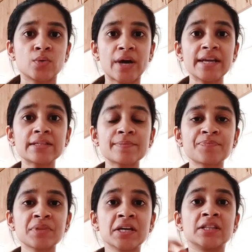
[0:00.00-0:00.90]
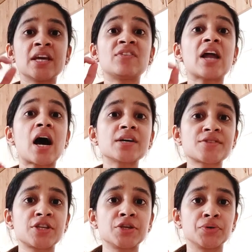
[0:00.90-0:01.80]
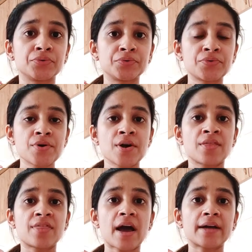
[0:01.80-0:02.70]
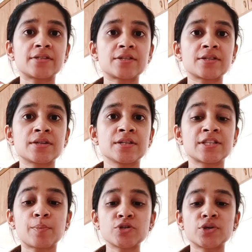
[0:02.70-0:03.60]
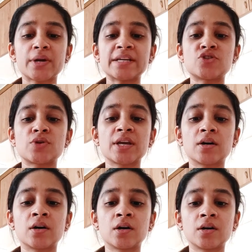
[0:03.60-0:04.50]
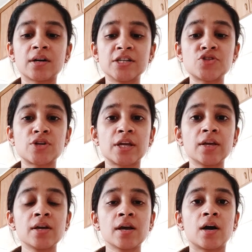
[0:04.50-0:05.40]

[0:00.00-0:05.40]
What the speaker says: right? They will ask you that, suppose you're entering a country,